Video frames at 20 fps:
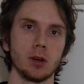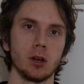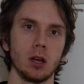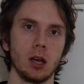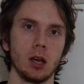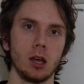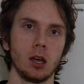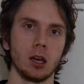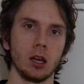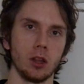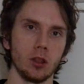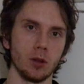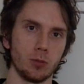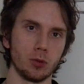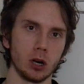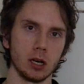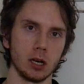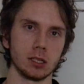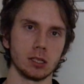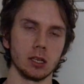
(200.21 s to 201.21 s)
and in the
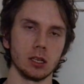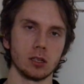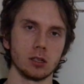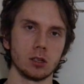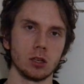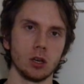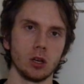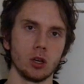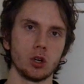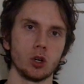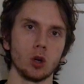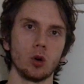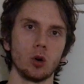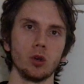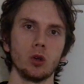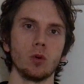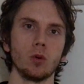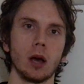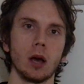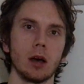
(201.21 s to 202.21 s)
process show you
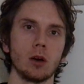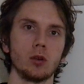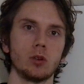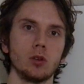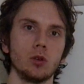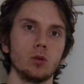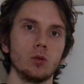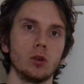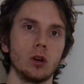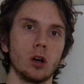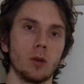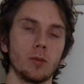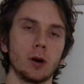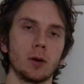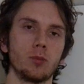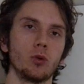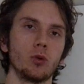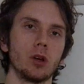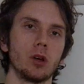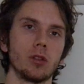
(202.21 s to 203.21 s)
how to come up with
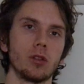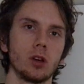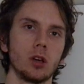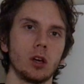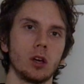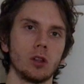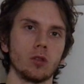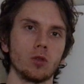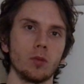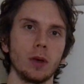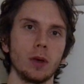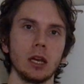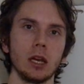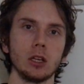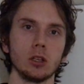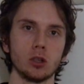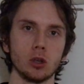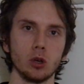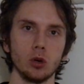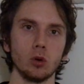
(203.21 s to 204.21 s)
the remaining
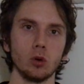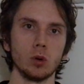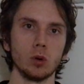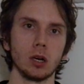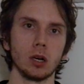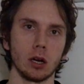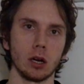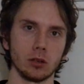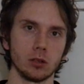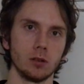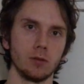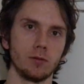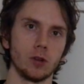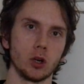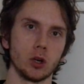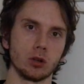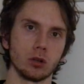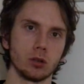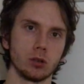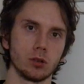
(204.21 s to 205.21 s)
2 cognitive functions.